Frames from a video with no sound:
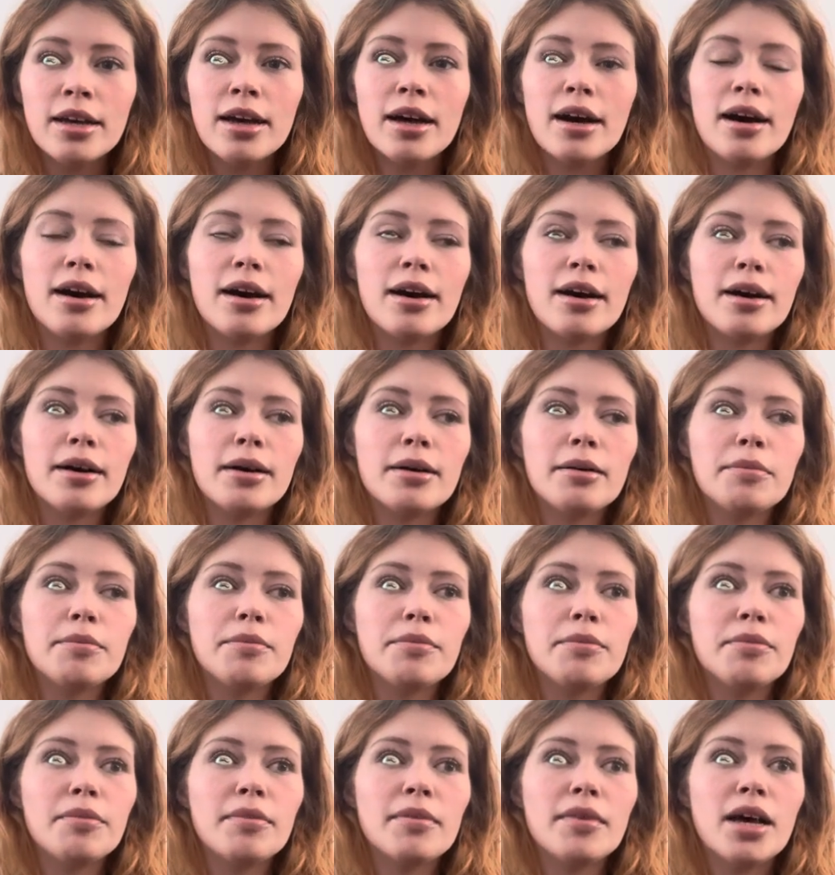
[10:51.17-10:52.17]
And
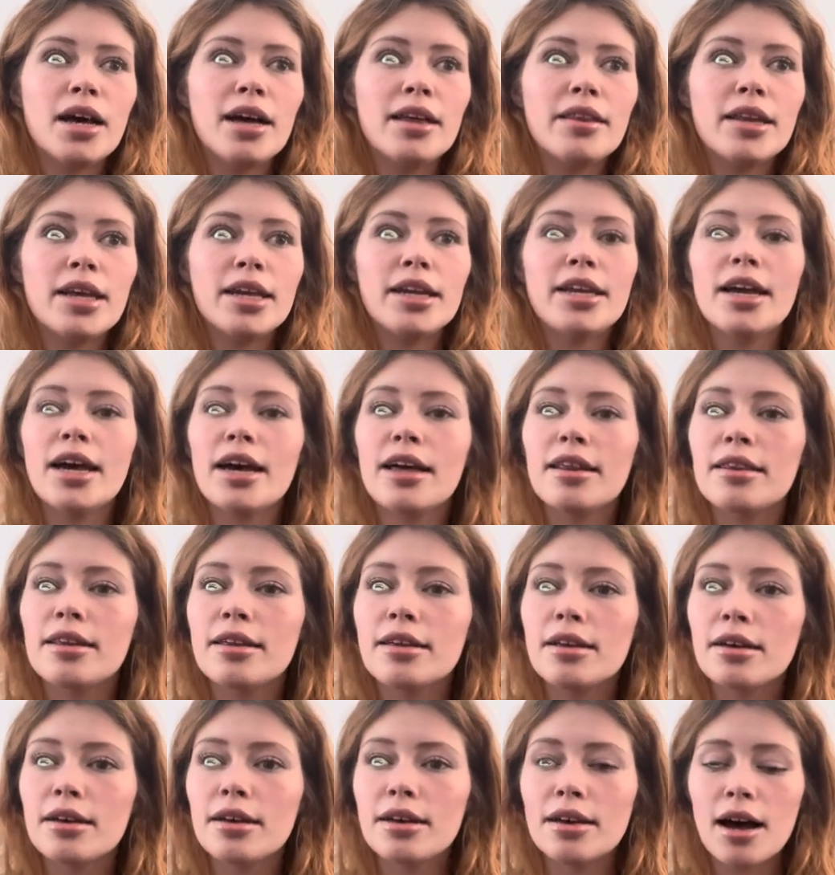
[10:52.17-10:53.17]
then yeah,
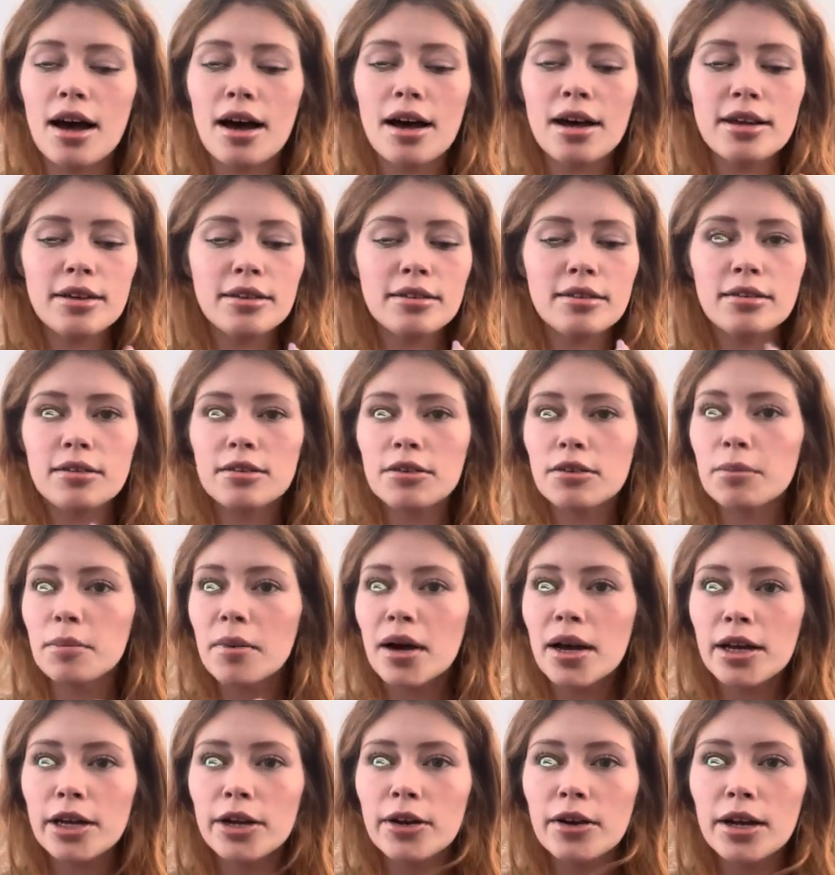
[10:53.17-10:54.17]
the ice or
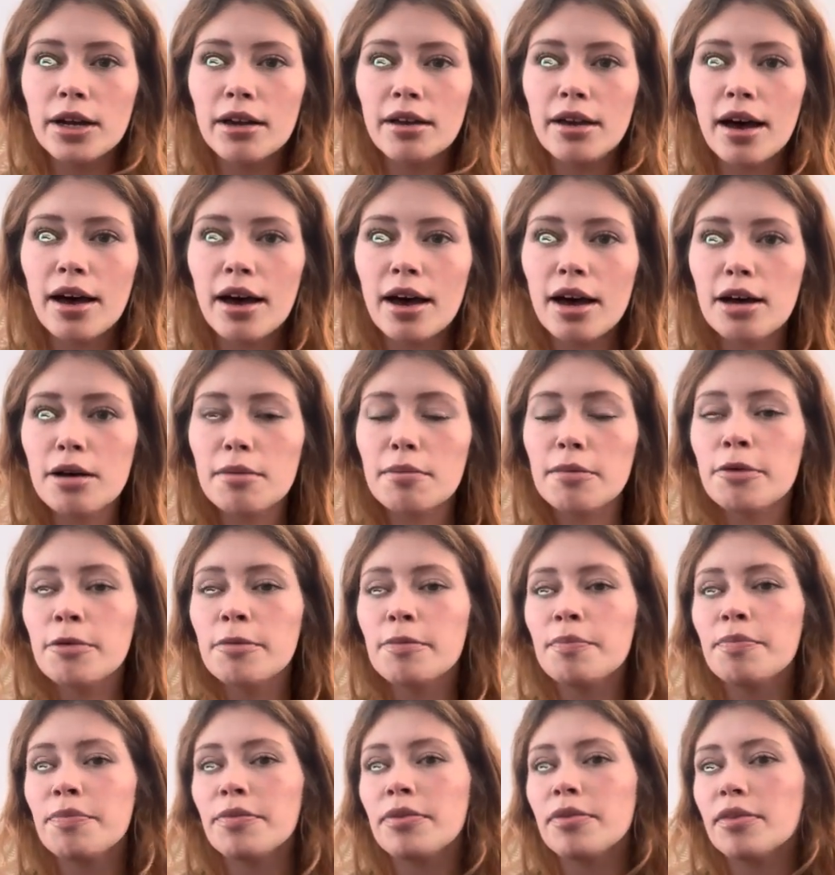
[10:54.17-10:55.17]
migraine cap,
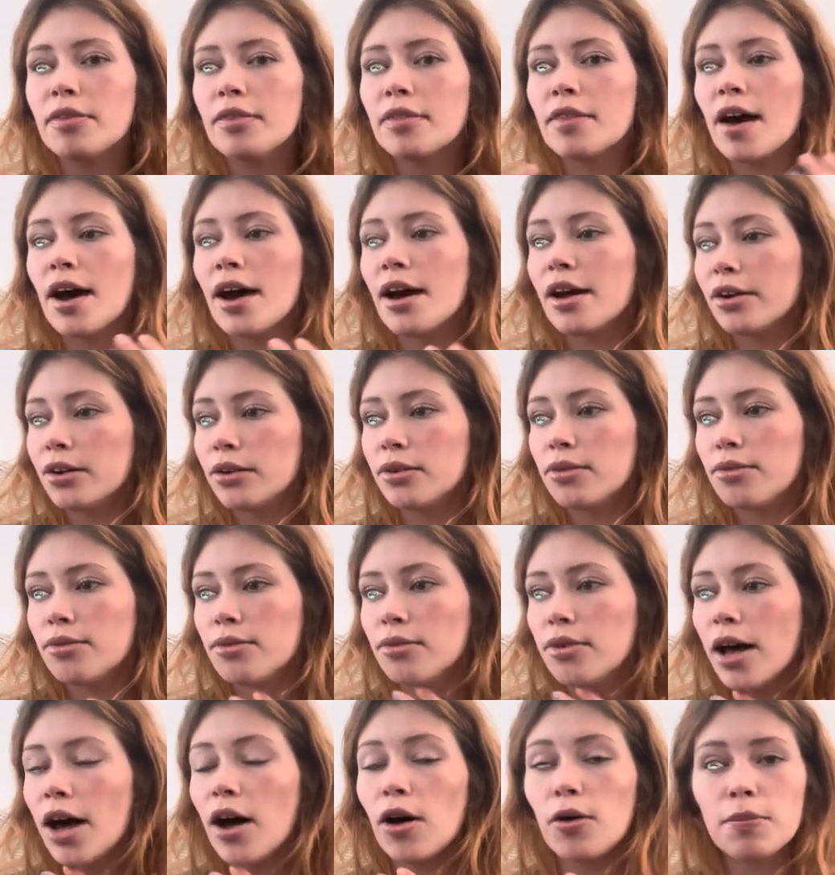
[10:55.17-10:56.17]
that
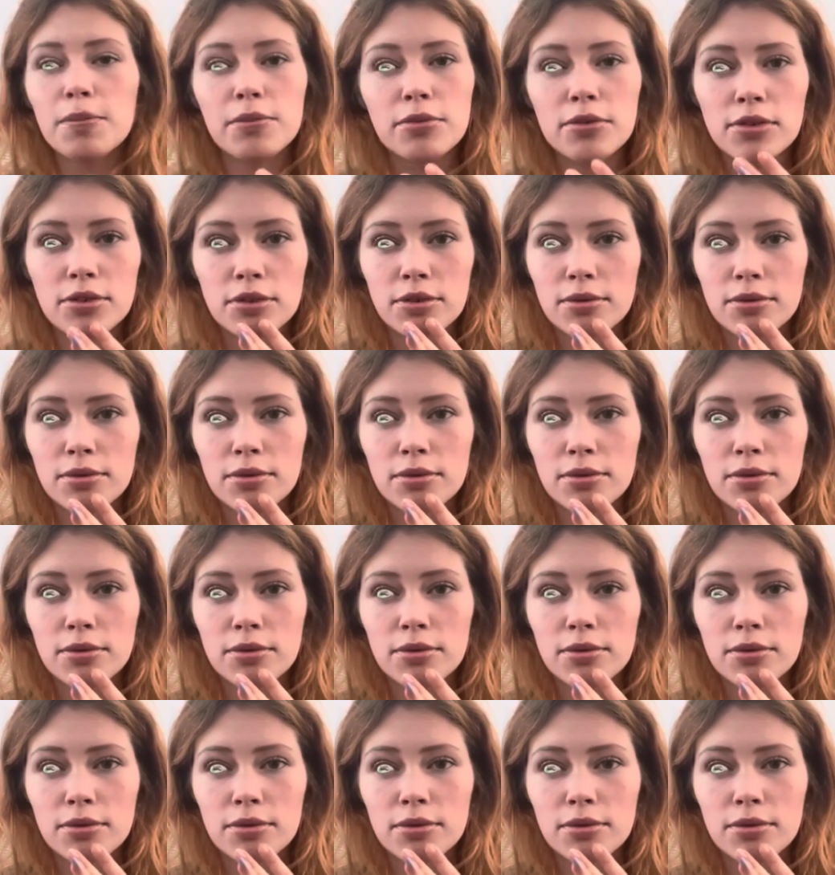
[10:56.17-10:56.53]
helped